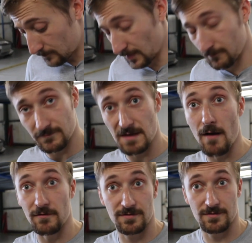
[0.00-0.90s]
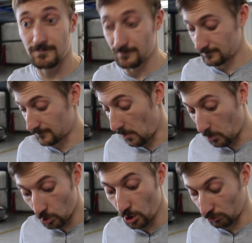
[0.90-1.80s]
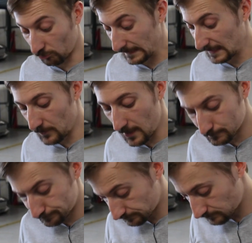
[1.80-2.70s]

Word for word: But they both work really well.